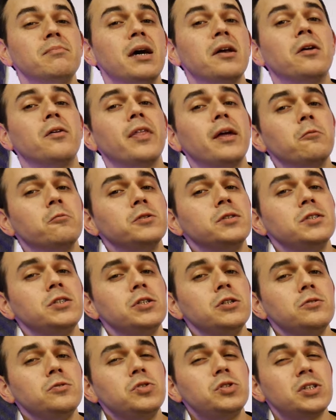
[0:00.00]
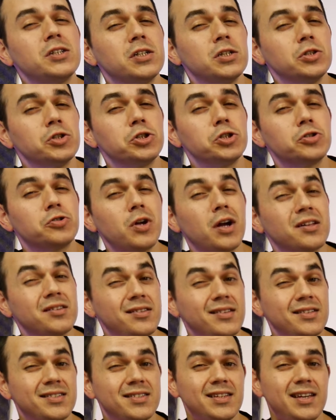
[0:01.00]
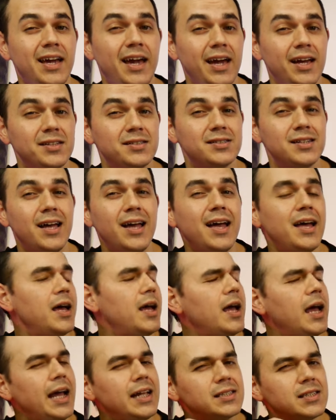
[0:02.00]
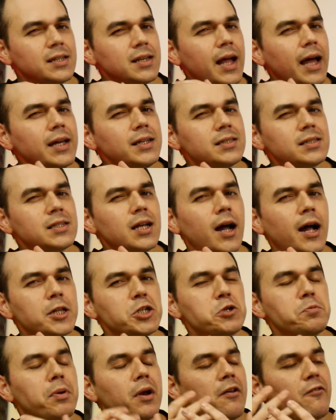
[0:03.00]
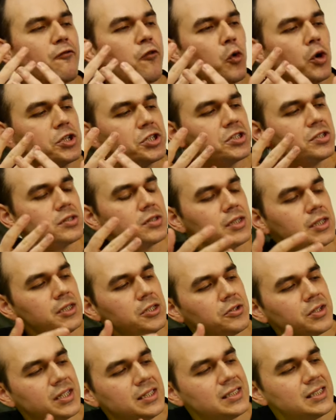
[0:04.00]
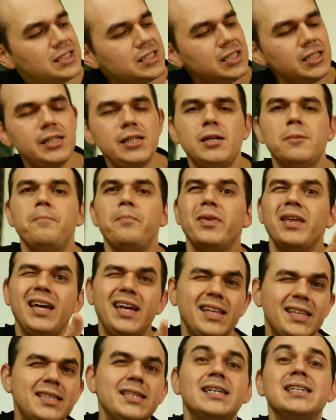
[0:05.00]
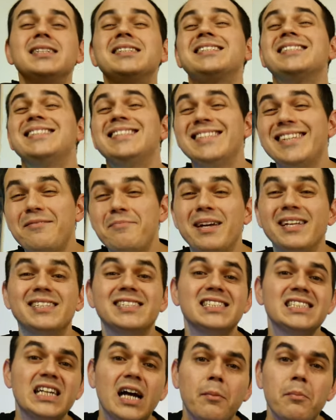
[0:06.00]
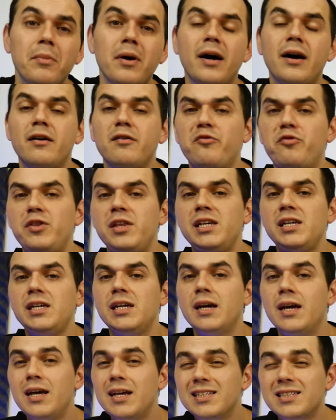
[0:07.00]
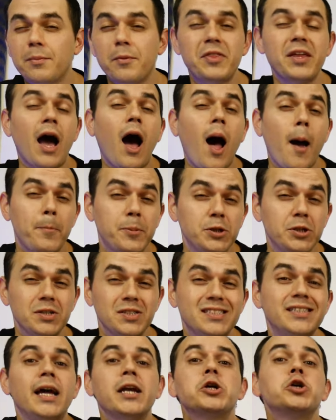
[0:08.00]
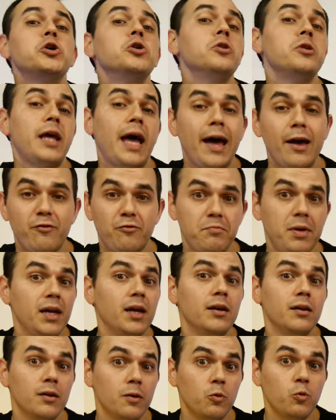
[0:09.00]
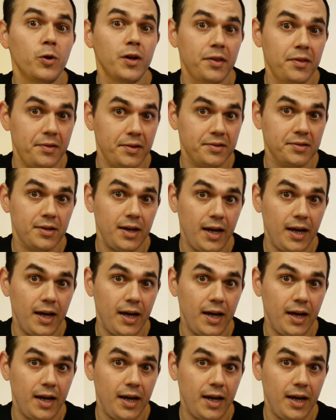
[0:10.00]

metal that was used to construct this case. It's a nice touch, but unfortunately you can see it does limit some of the some of the options that could have been with this